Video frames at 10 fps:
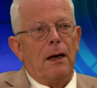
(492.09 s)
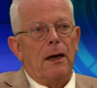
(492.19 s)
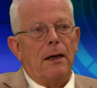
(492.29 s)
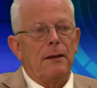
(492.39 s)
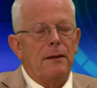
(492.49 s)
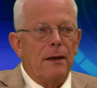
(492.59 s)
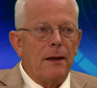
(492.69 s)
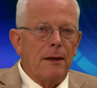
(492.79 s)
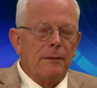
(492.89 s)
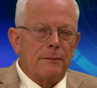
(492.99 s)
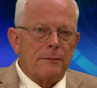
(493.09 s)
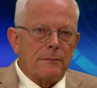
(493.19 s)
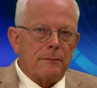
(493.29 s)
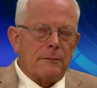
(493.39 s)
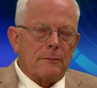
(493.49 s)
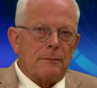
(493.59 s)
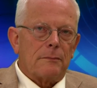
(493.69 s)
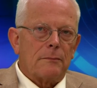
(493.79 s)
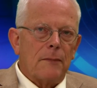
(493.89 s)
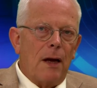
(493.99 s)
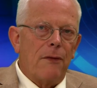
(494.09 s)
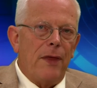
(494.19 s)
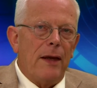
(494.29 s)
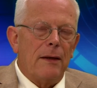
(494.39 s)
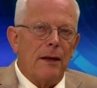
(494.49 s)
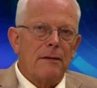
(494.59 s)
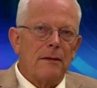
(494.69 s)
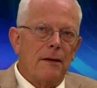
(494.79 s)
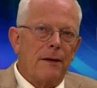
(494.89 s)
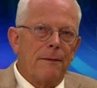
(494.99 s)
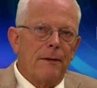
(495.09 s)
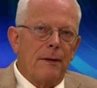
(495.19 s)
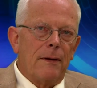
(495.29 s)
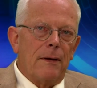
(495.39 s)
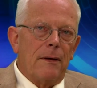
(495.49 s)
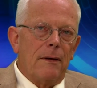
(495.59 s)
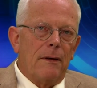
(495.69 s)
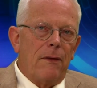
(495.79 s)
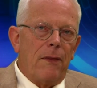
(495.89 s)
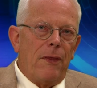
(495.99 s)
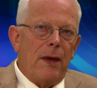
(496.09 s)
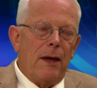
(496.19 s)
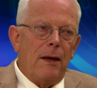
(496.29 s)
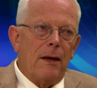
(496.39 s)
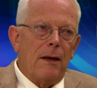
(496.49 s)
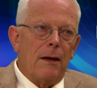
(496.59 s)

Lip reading: and I think that the